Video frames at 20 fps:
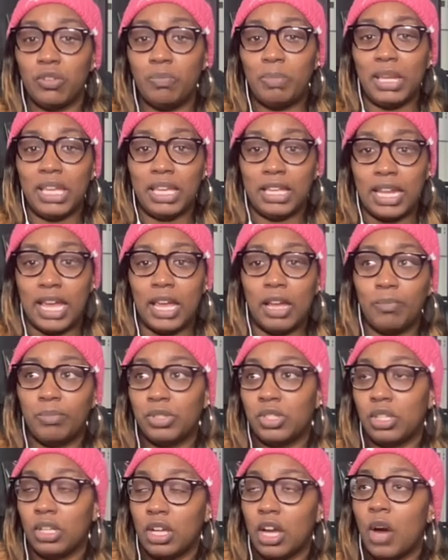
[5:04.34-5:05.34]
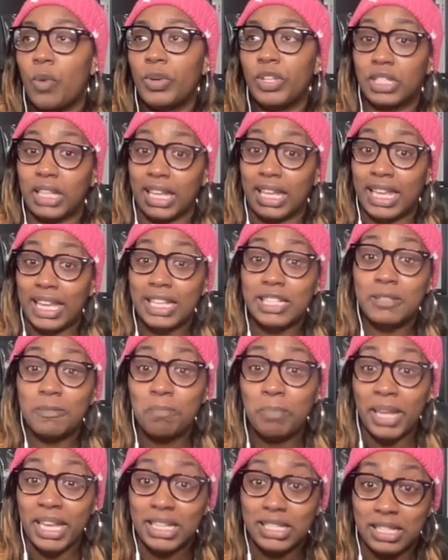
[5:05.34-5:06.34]
being able to go into his
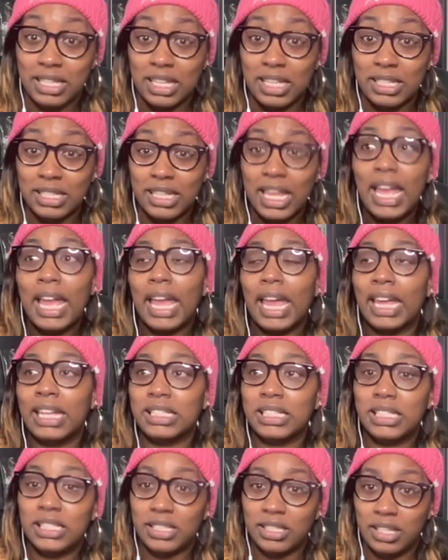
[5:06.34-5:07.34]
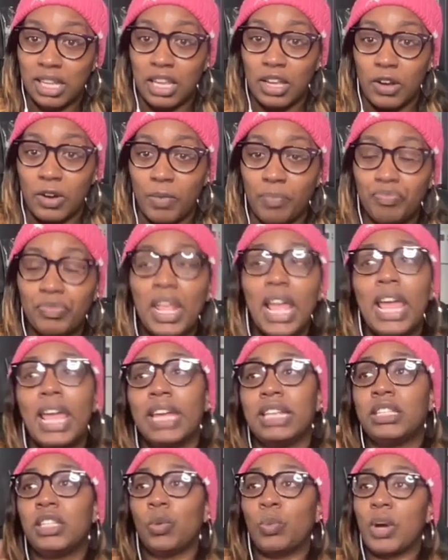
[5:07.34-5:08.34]
business and steal?
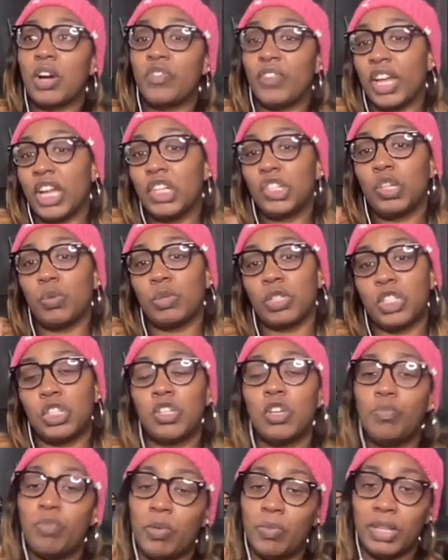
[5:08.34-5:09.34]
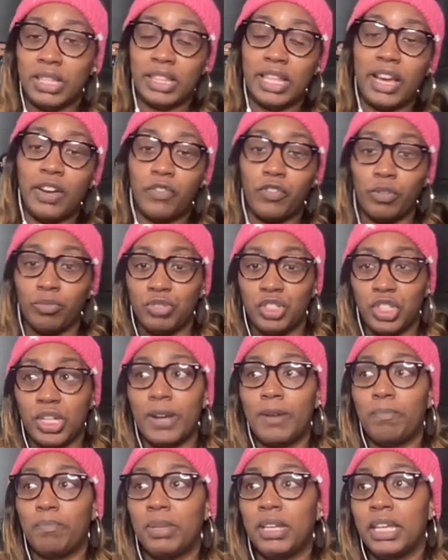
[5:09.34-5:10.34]
And see, Ralph Angel was stupid with that from
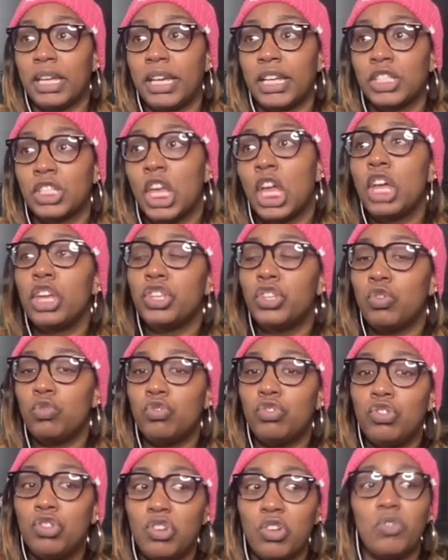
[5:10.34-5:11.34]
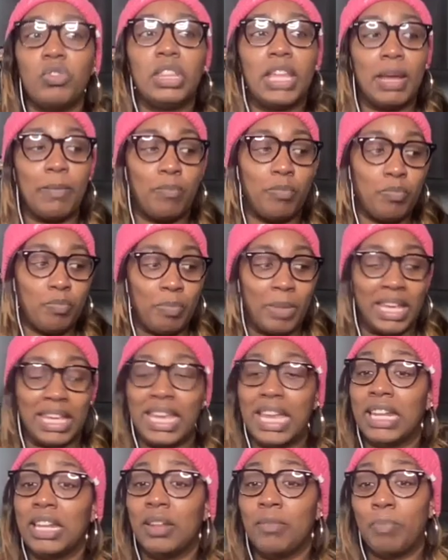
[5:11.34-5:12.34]
jump because you knew that
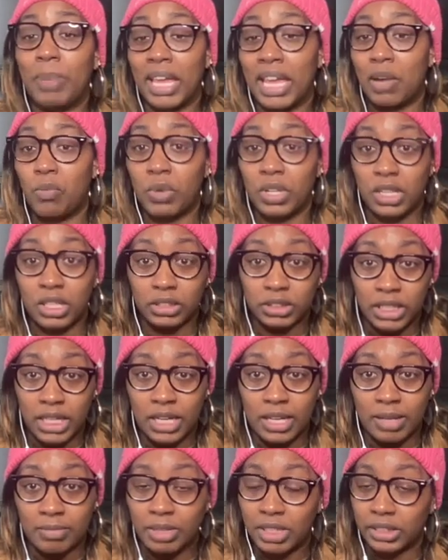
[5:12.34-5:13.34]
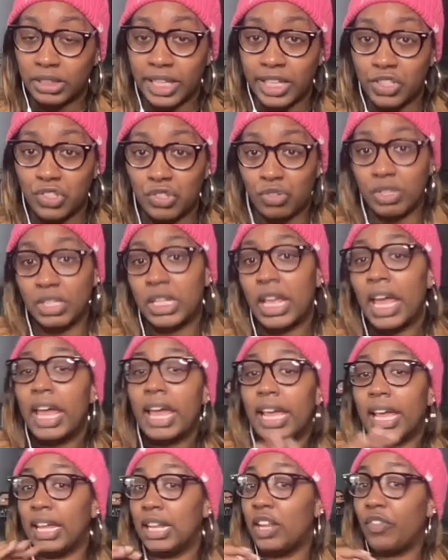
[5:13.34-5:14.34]
getting in bed with the, um, the Landrys
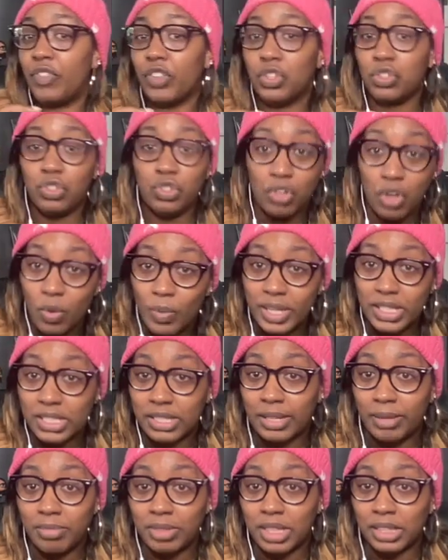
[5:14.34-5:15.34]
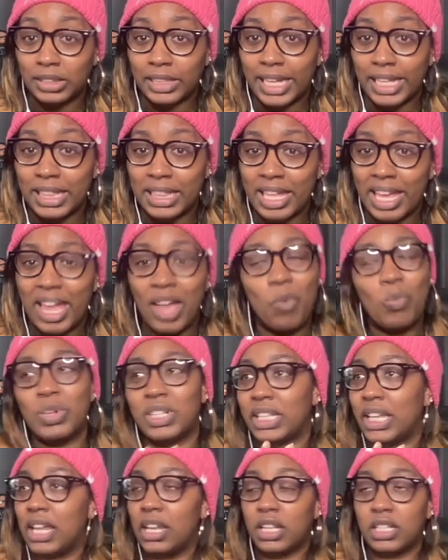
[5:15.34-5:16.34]
and even doing something like that was
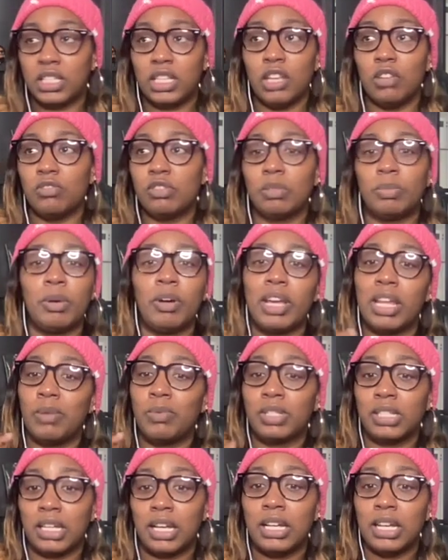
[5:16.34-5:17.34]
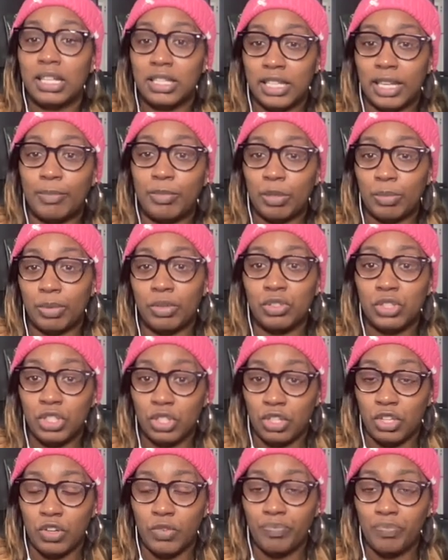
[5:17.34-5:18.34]
inexcusable and it was unacceptable to
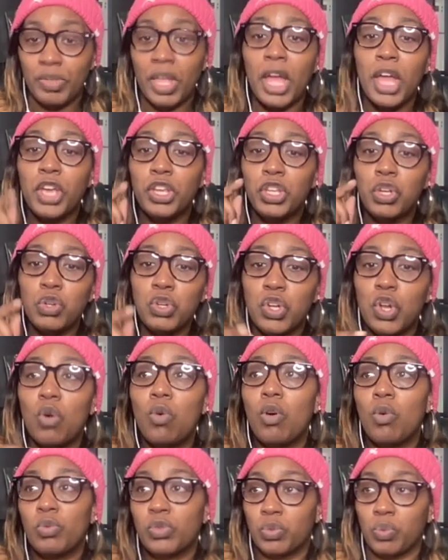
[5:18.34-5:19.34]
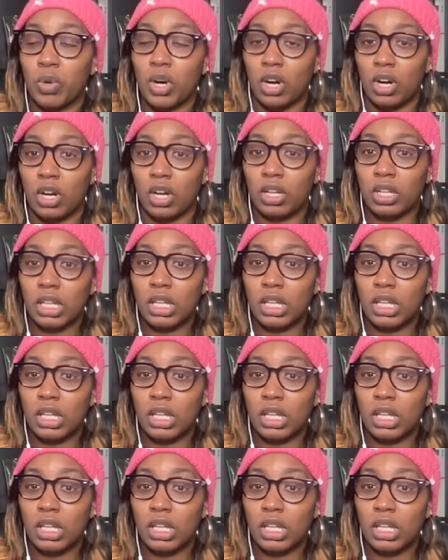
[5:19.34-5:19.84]
do. You knew it was wrong